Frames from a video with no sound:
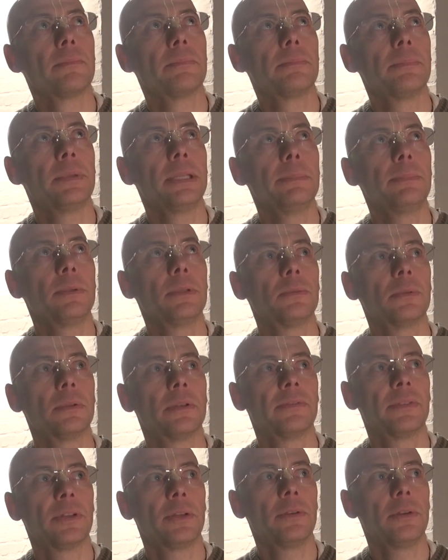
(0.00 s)
people
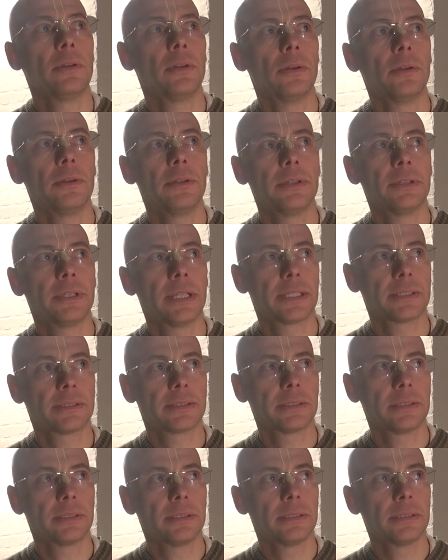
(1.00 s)
were very learned
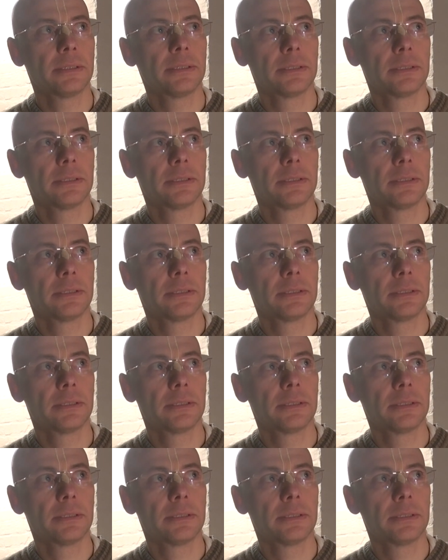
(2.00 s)
actually,